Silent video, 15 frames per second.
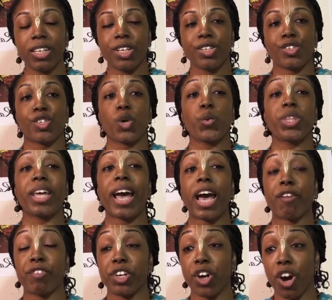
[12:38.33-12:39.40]
So with a
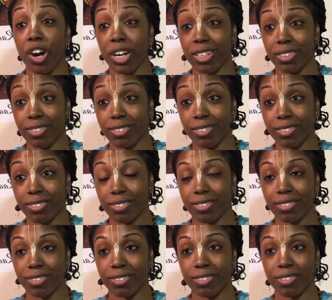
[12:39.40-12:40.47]
heavy heart,
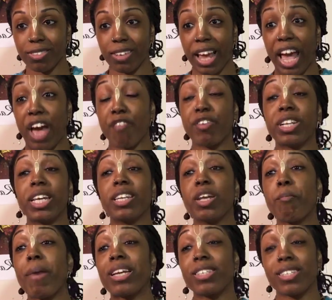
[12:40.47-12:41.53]
heavily
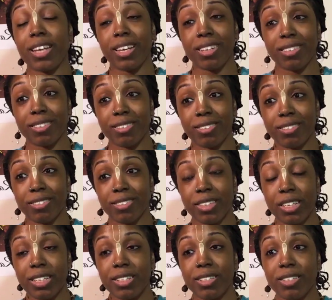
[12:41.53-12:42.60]
lamenting,
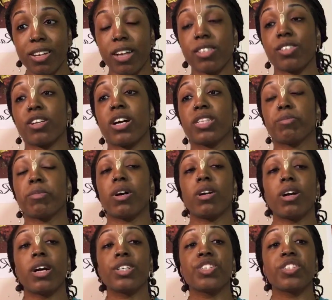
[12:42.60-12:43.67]
Dasarath
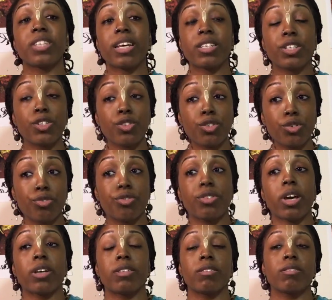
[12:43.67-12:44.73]
Maharaj sent his 2
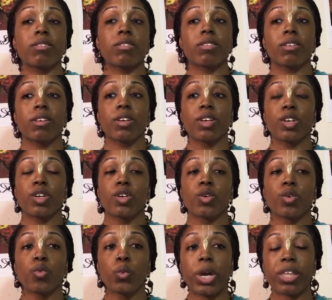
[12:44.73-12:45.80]
sons
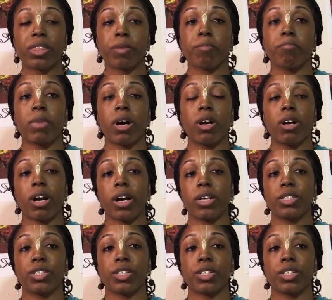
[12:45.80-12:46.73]
with the